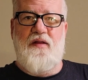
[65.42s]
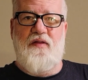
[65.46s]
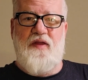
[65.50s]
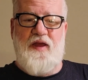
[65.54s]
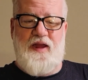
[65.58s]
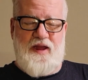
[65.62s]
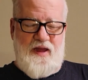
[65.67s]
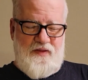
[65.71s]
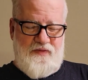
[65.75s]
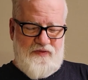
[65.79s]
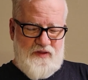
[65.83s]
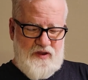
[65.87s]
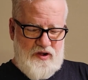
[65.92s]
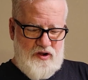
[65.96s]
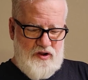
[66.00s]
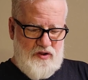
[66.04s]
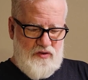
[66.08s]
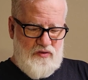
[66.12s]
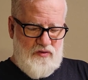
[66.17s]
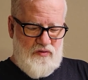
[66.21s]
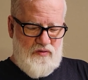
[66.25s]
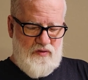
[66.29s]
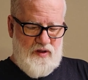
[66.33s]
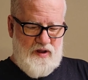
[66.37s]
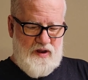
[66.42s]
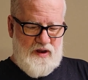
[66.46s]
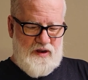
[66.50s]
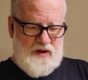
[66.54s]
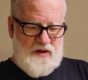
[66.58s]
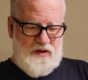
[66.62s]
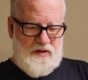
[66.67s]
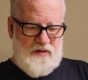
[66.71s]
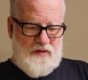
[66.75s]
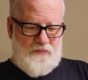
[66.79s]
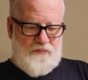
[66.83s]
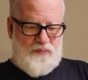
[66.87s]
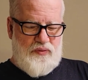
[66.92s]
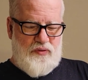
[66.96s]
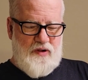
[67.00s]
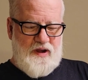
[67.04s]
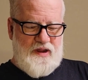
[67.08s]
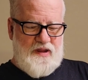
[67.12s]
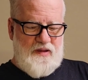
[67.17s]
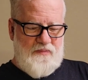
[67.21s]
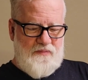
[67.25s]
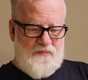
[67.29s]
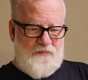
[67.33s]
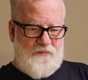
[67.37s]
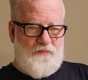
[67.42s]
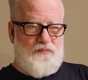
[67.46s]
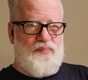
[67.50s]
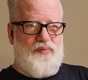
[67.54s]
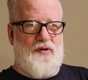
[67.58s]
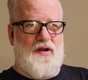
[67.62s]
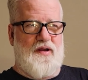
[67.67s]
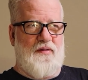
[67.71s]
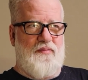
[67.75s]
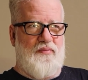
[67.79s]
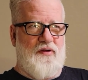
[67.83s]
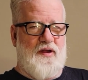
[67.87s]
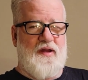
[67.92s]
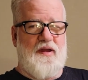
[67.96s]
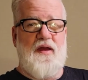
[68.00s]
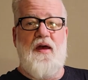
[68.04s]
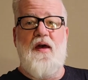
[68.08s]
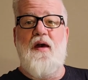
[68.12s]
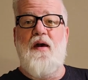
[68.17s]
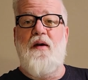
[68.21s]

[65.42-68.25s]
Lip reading: they got the new Pick-a-Brick